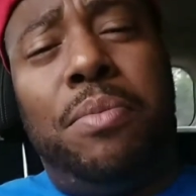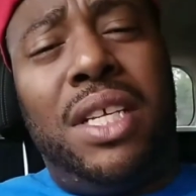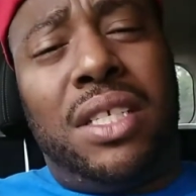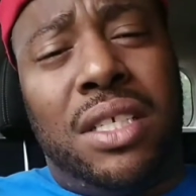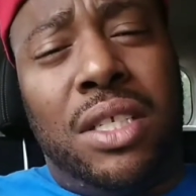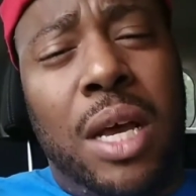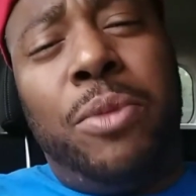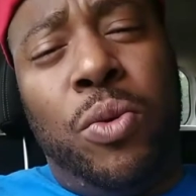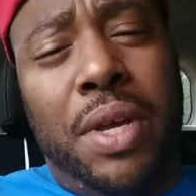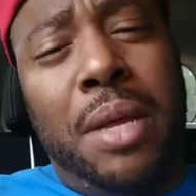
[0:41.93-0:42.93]
this is
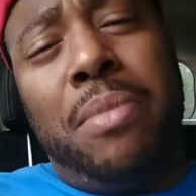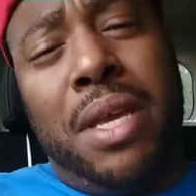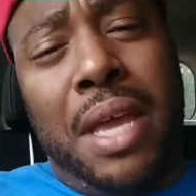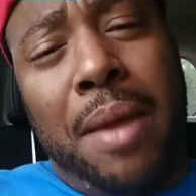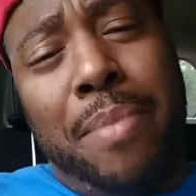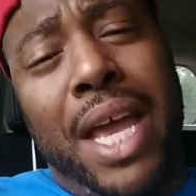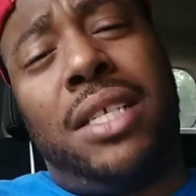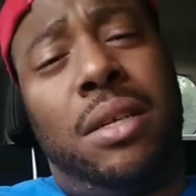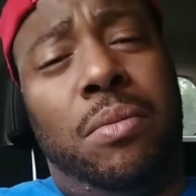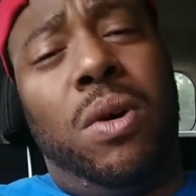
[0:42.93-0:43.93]
WNBA
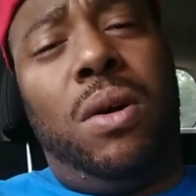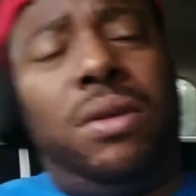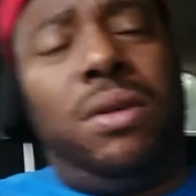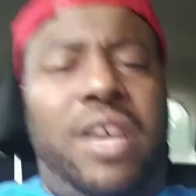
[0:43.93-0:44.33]
basketball.